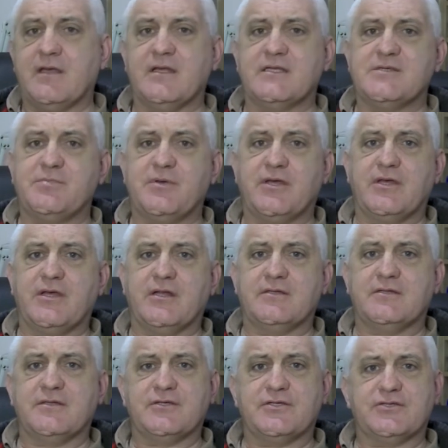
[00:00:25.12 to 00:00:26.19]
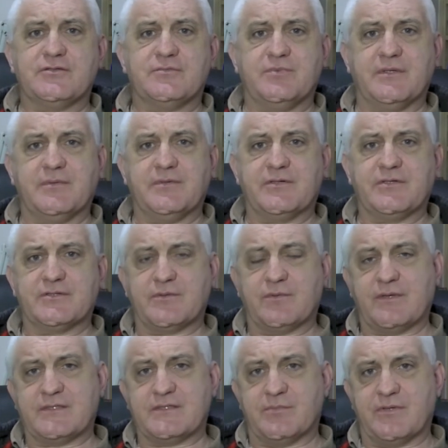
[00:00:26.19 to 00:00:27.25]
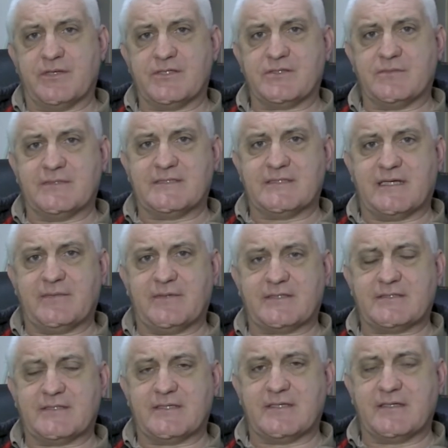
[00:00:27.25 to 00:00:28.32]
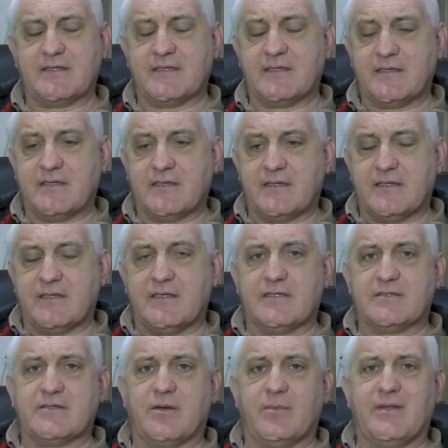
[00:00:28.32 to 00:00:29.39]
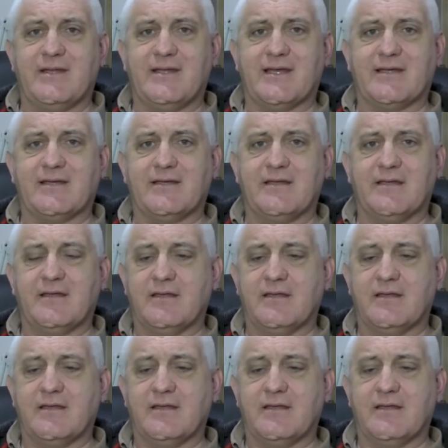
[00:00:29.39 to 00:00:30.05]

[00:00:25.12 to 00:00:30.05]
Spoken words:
It's a bit earlier than it should be because we went to British Summertime yesterday, so I'm a bit knackered.